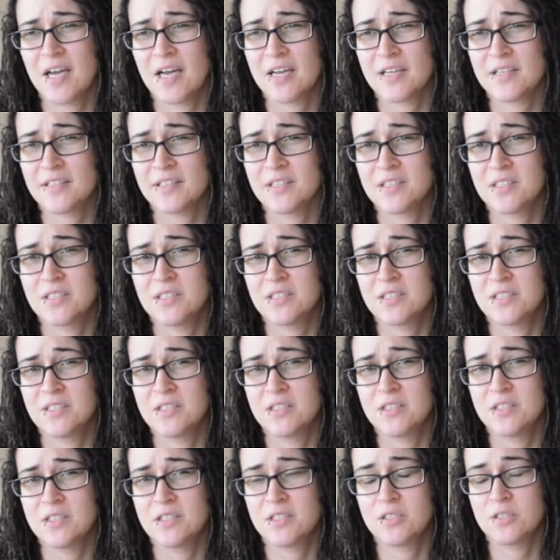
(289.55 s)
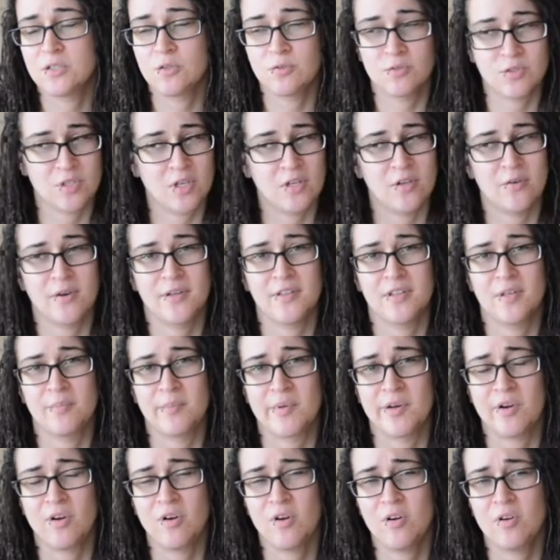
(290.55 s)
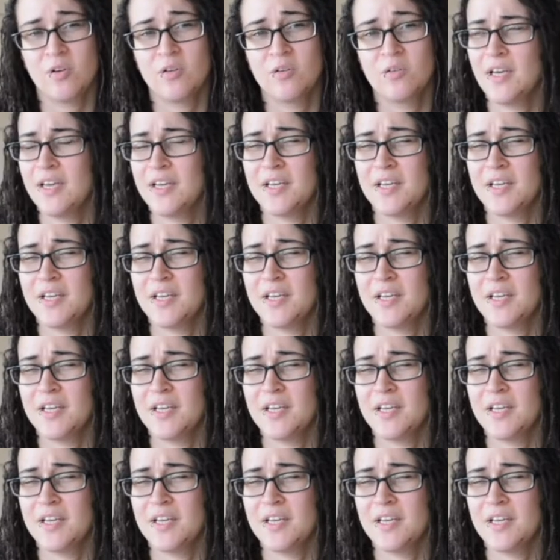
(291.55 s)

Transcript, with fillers: I don't tolerate them at all.